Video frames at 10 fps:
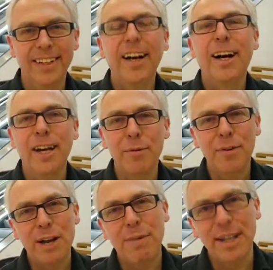Hi, I'm
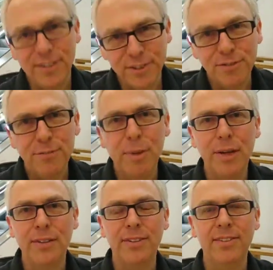Graham Henderson from
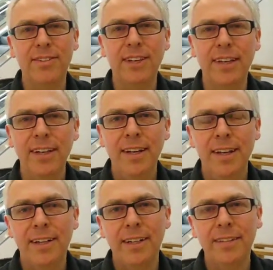Poet in the City,
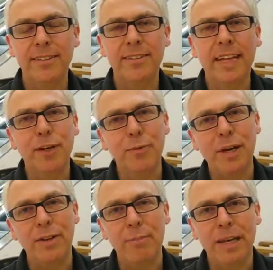and I'd like to tell you
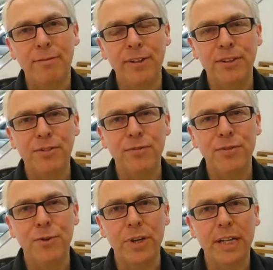about the benefits of
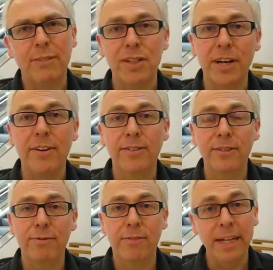joining the
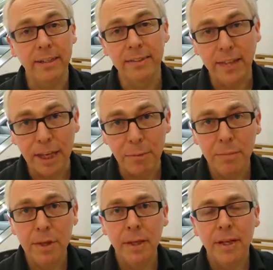charity's Friend Scheme.
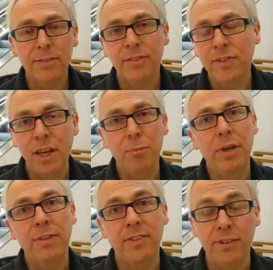It's a scheme
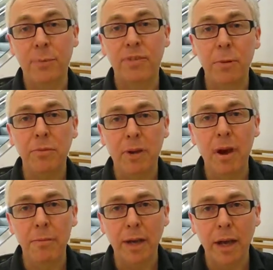we set up some
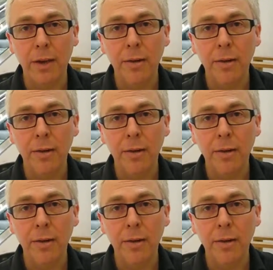time ago,